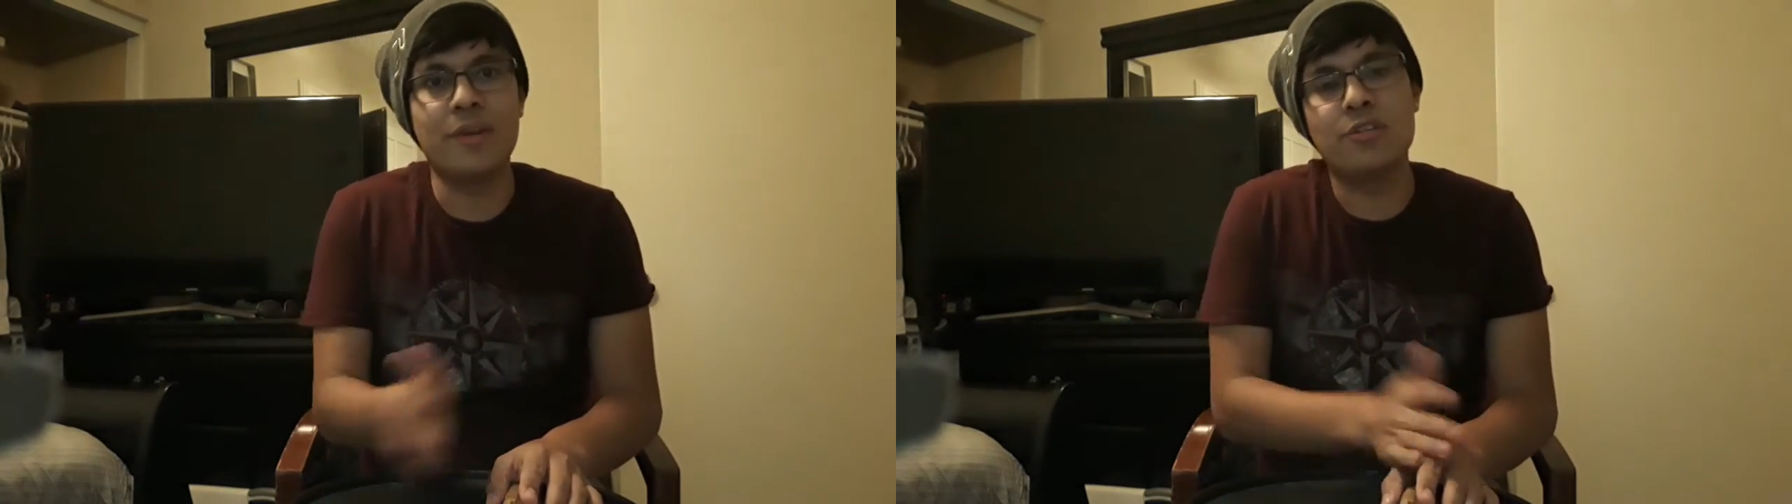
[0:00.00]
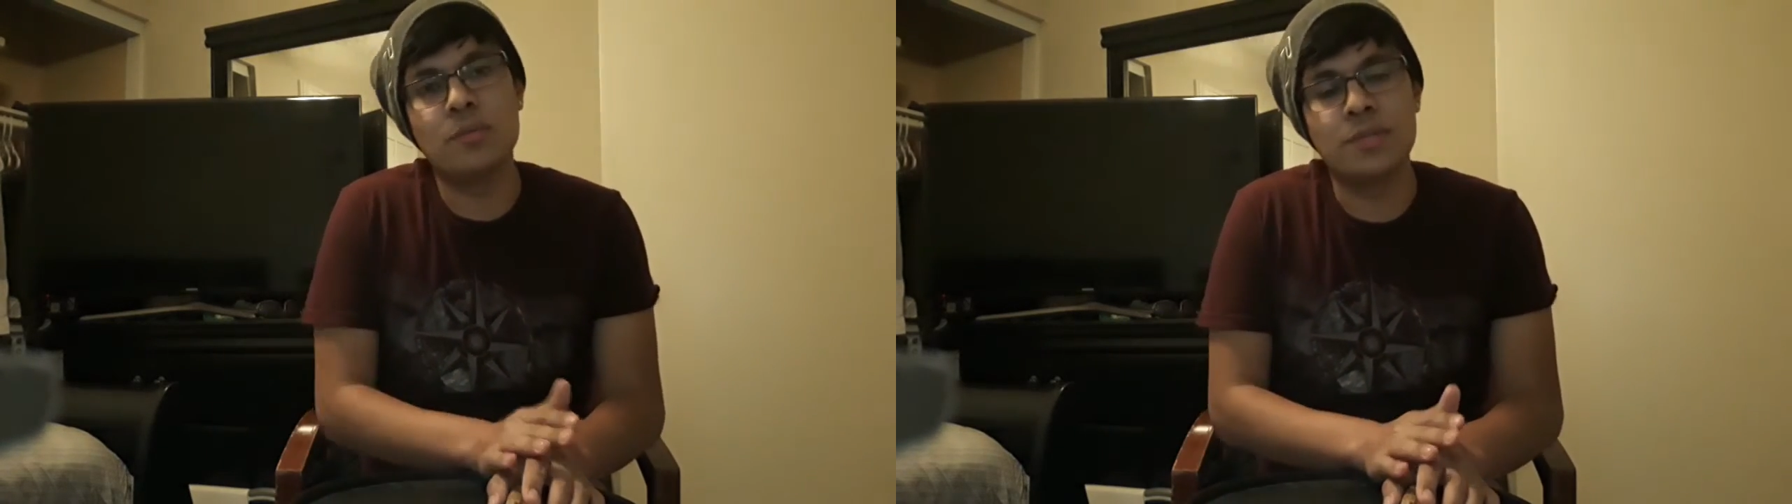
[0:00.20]

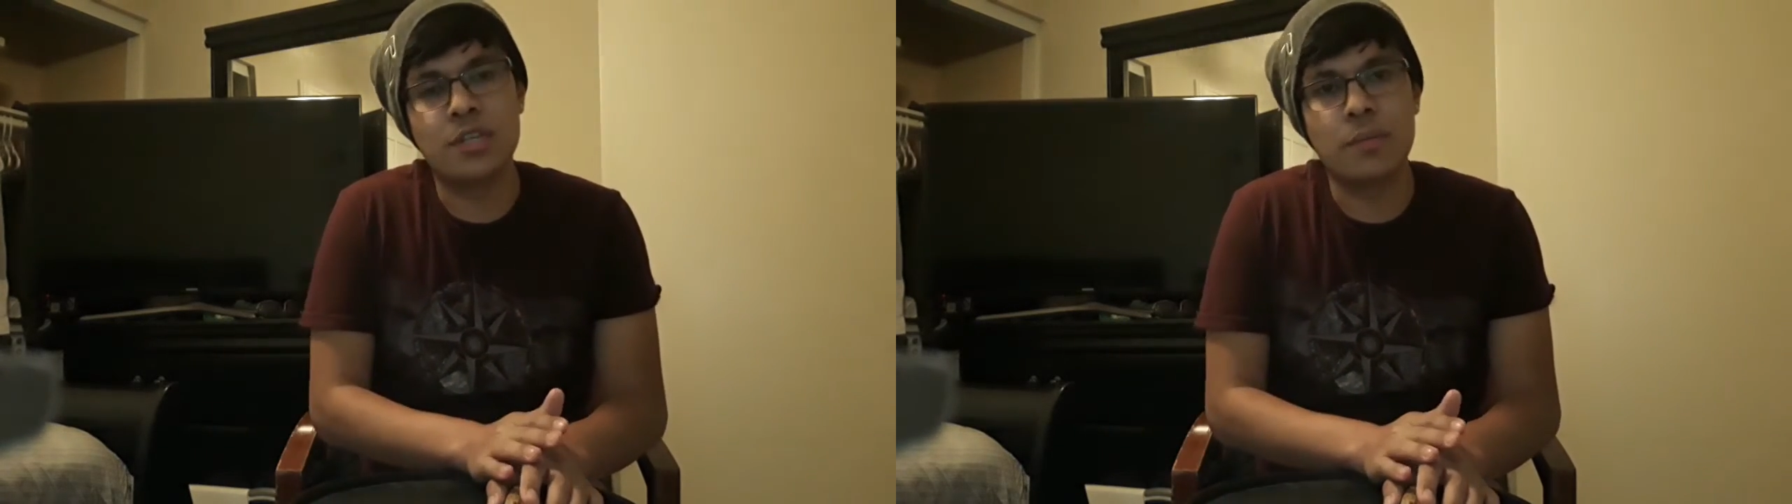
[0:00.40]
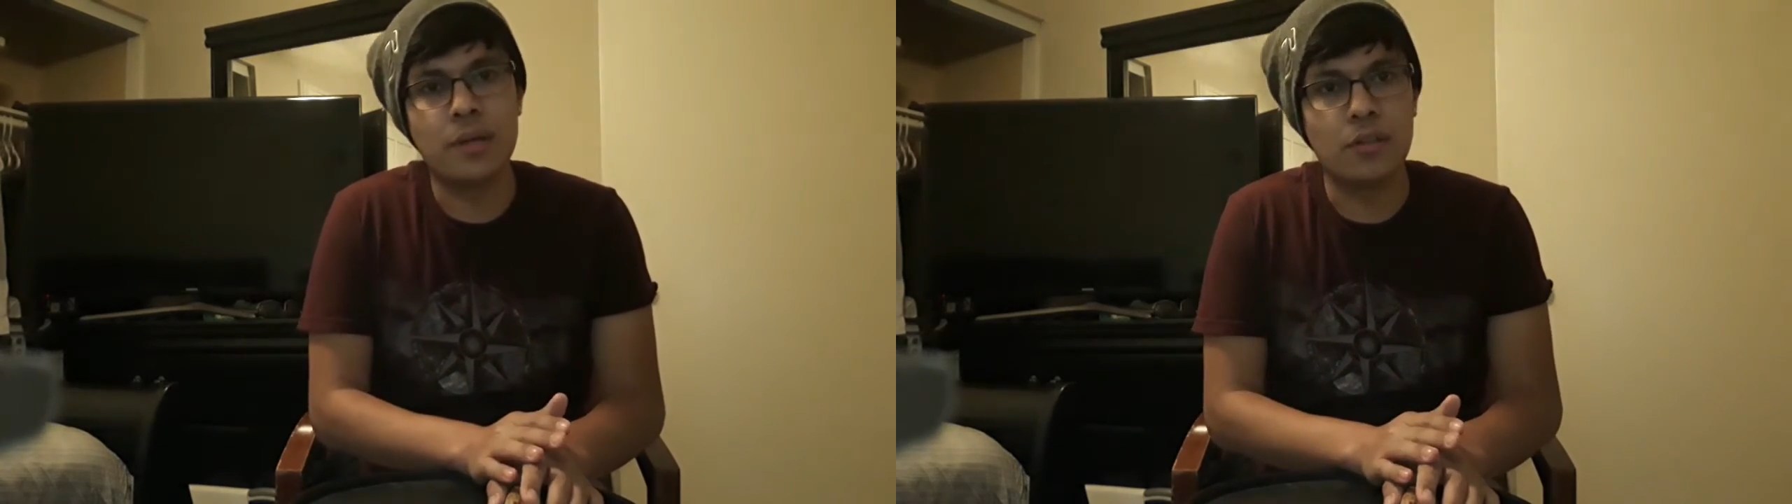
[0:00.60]
your triplet
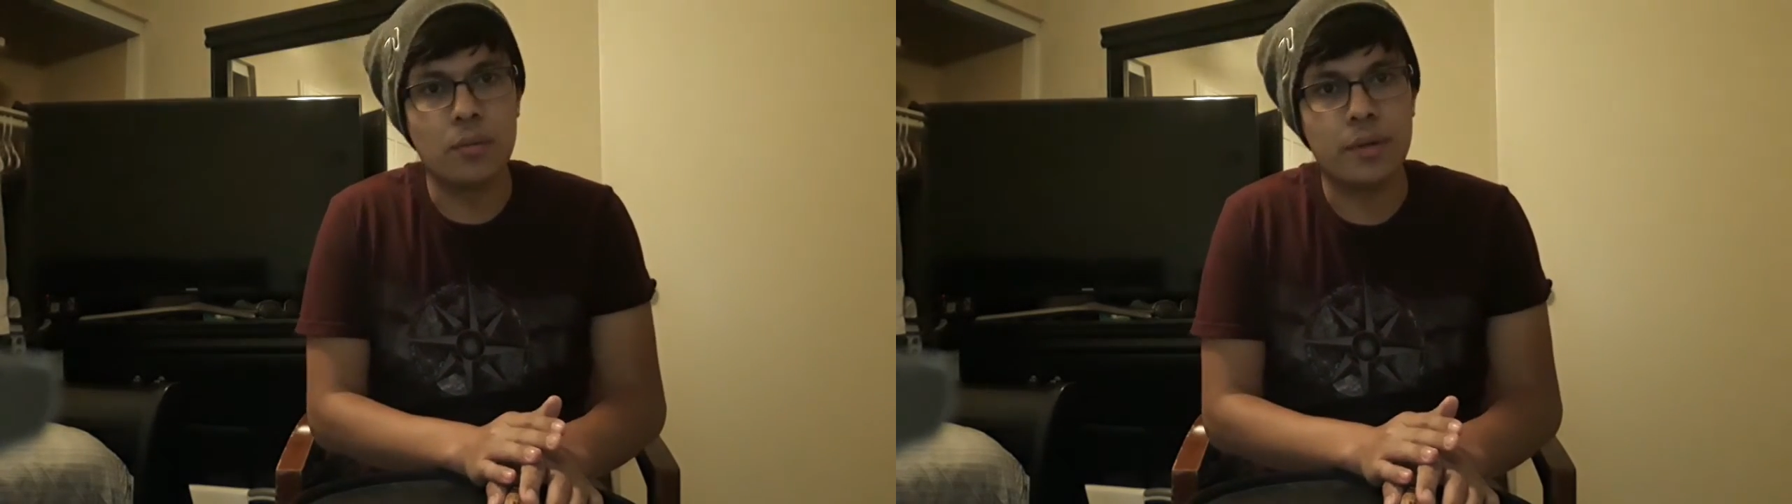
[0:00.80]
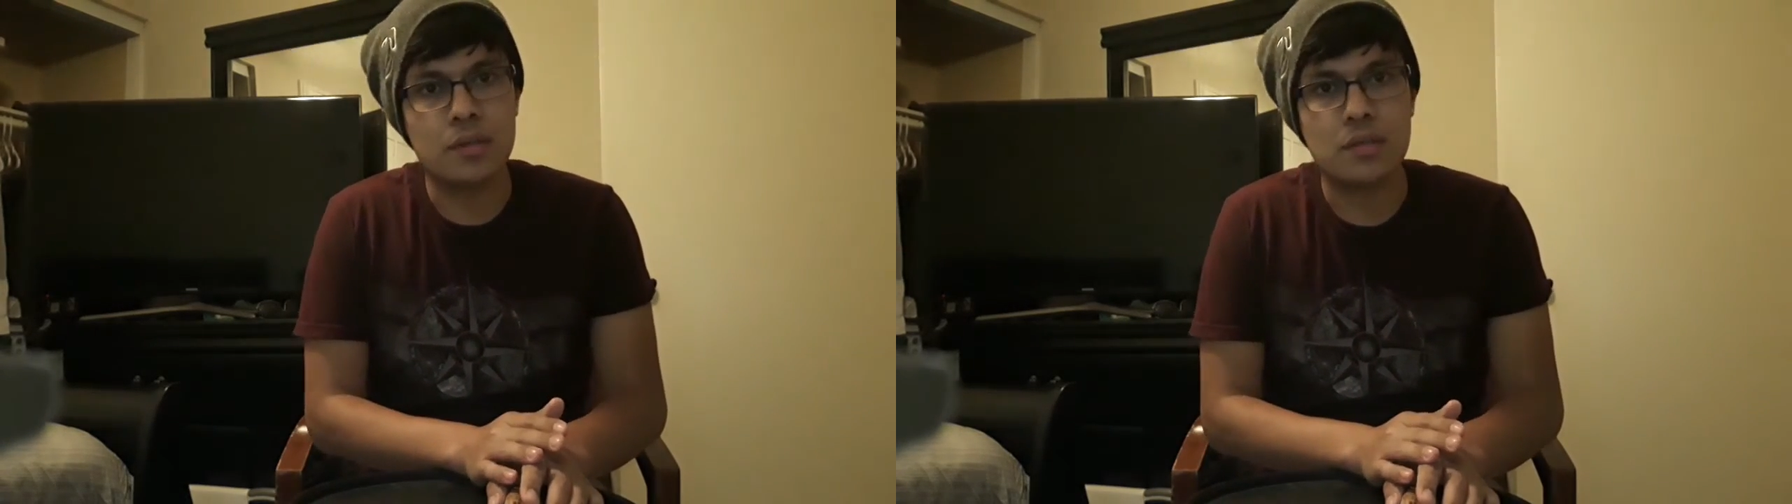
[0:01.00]
check being a little
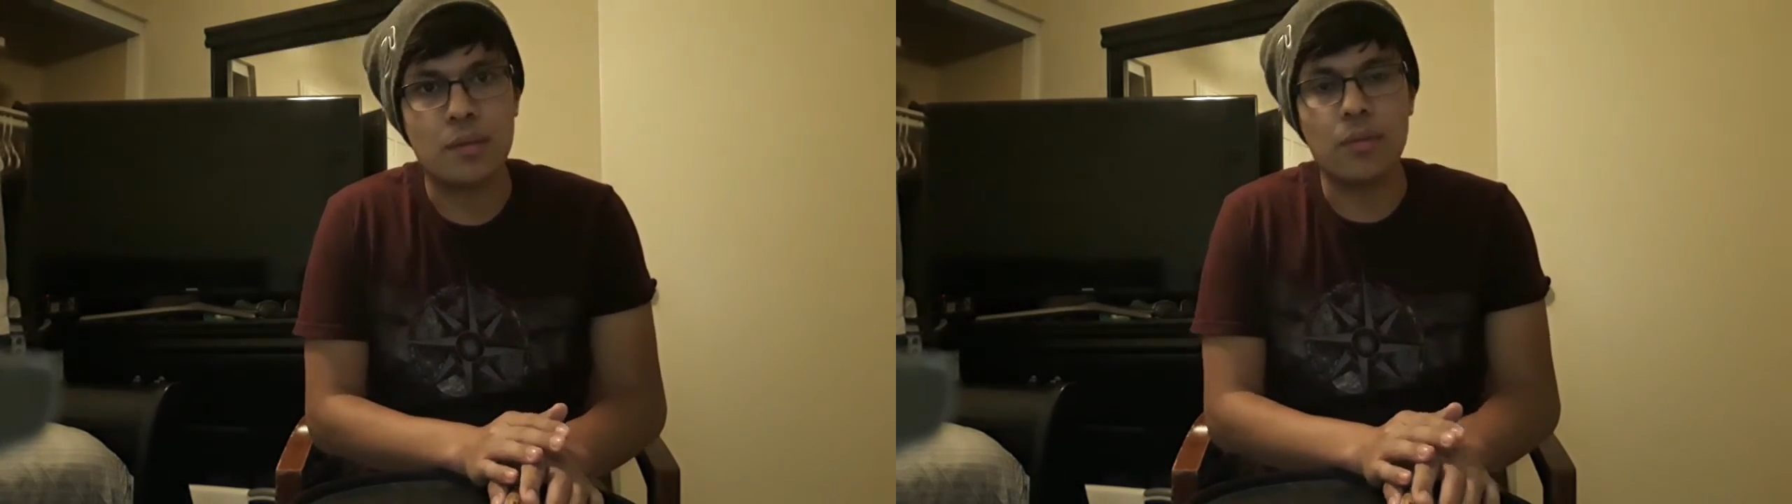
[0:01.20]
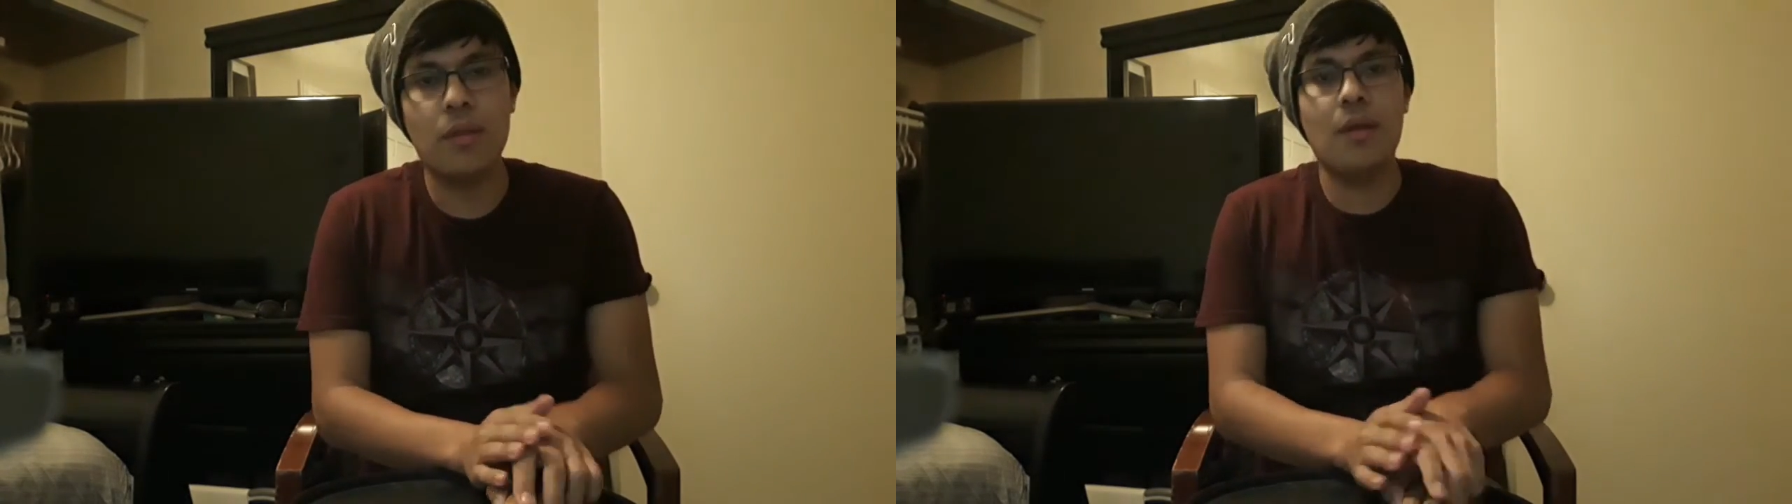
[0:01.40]
bit
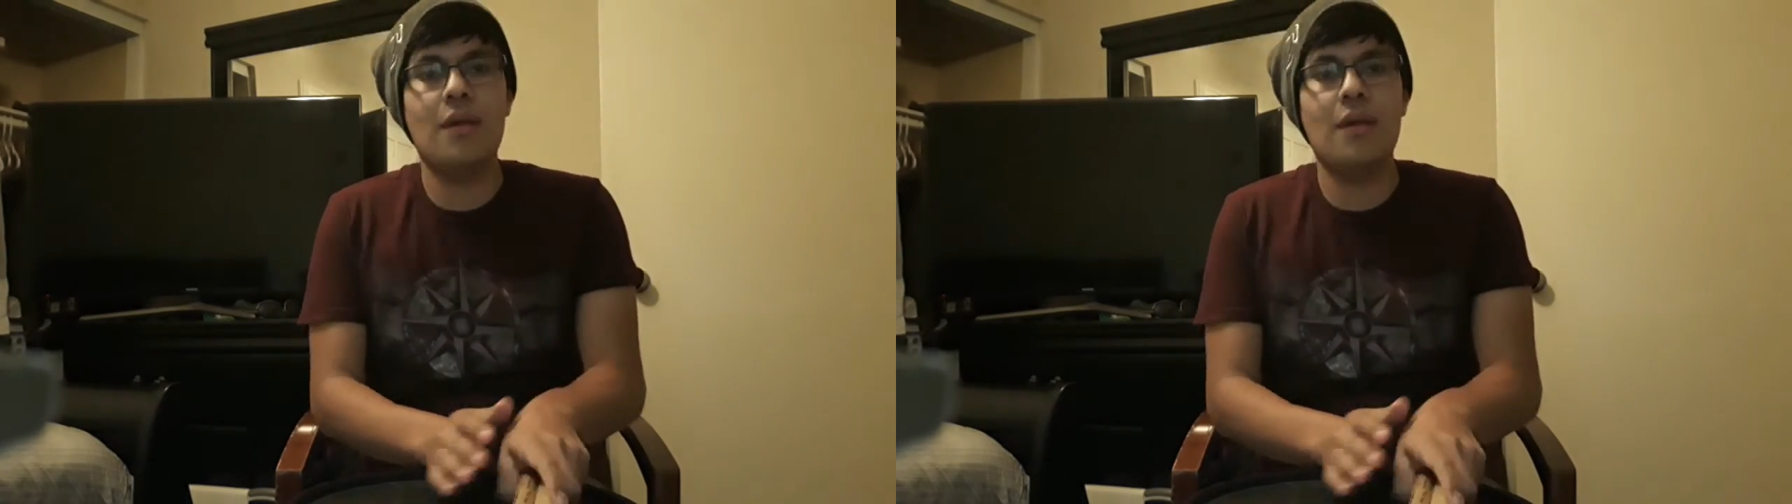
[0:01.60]
unstable,